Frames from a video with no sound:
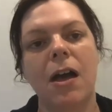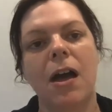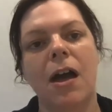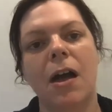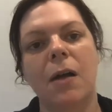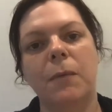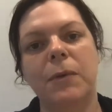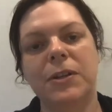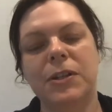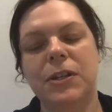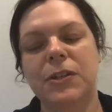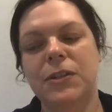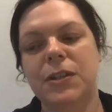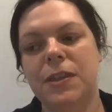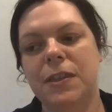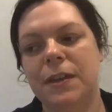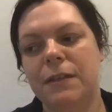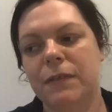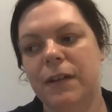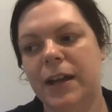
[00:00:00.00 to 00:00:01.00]
I want you to
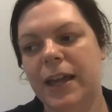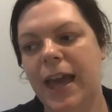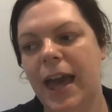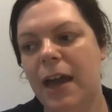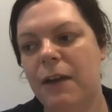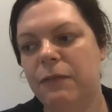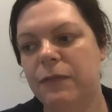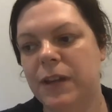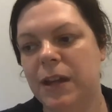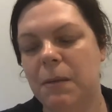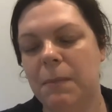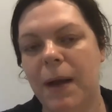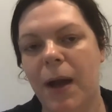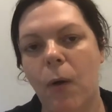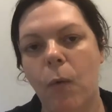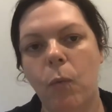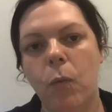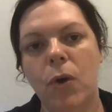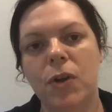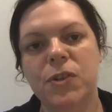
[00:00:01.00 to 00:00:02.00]
think very carefully
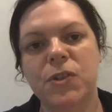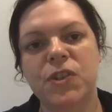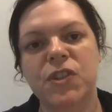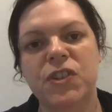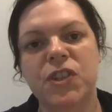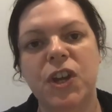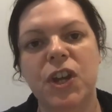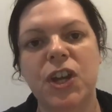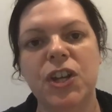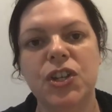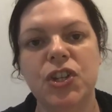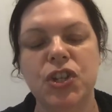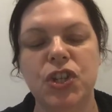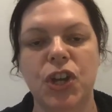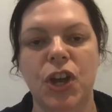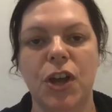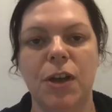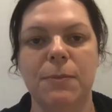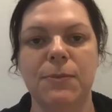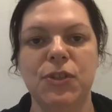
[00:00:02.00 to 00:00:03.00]
about what search
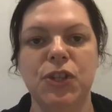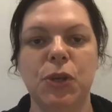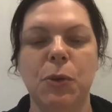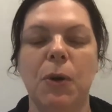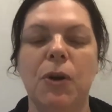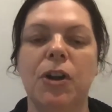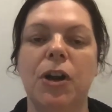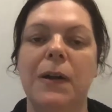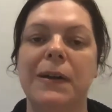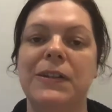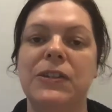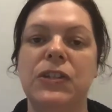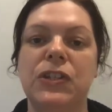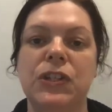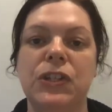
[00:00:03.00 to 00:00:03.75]
terms you are going to